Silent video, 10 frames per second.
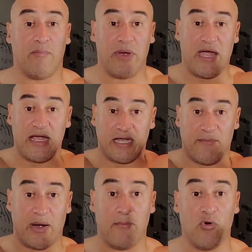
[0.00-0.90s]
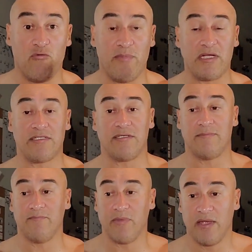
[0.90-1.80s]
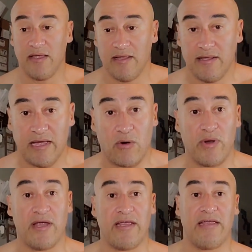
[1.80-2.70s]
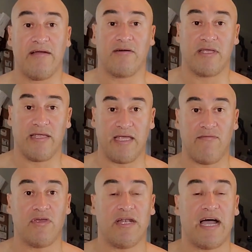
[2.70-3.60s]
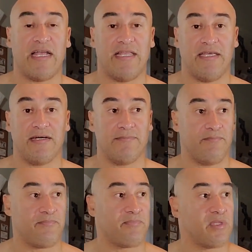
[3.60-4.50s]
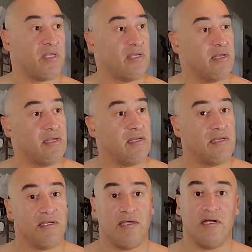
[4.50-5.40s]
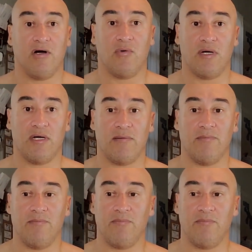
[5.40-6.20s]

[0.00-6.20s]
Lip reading: back and my movements. That way it can give you an idea, you know,